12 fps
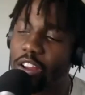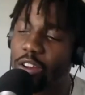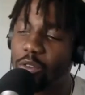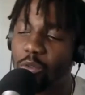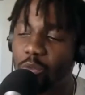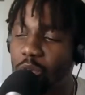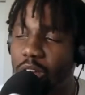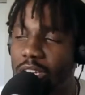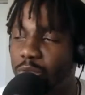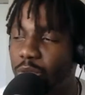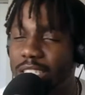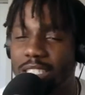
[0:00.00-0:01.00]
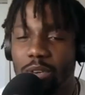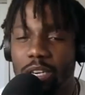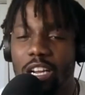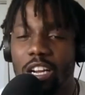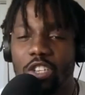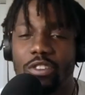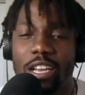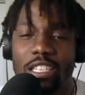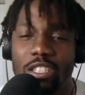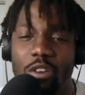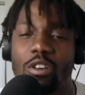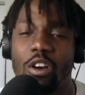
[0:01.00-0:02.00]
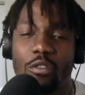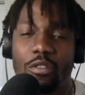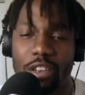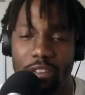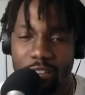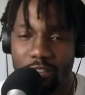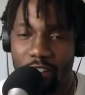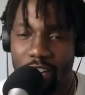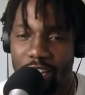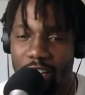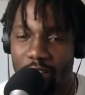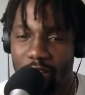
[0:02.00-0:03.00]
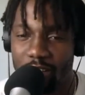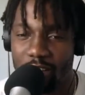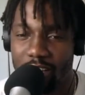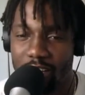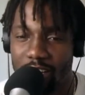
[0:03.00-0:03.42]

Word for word: What? What? What country has no COVID right now? None.